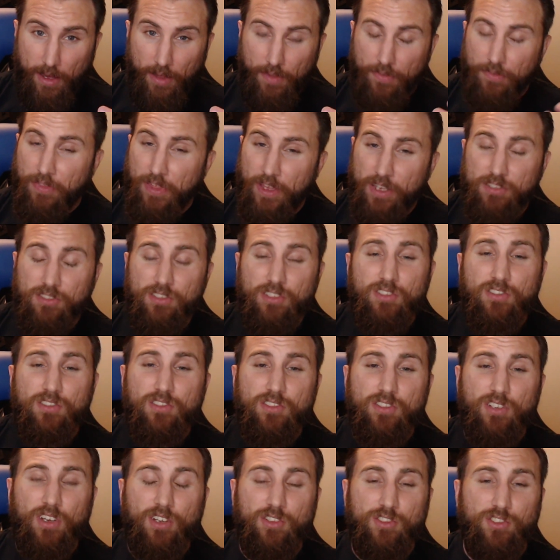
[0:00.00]
This
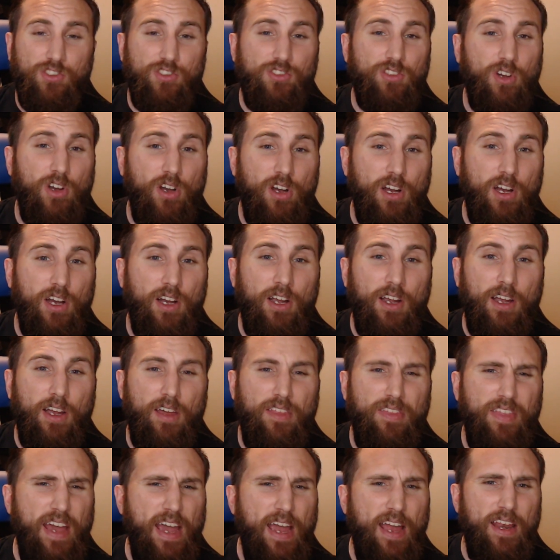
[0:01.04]
is a song
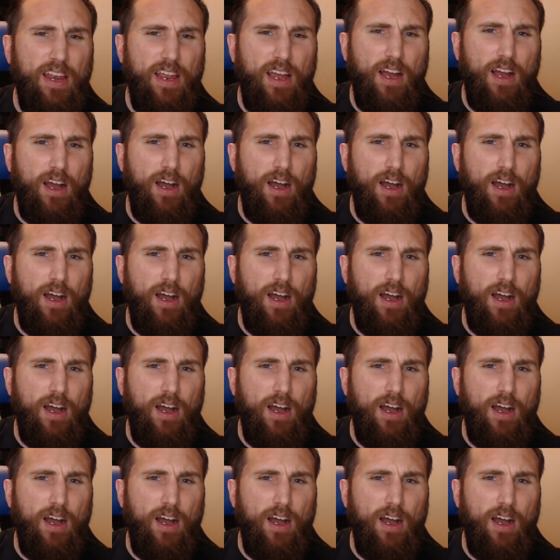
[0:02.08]
that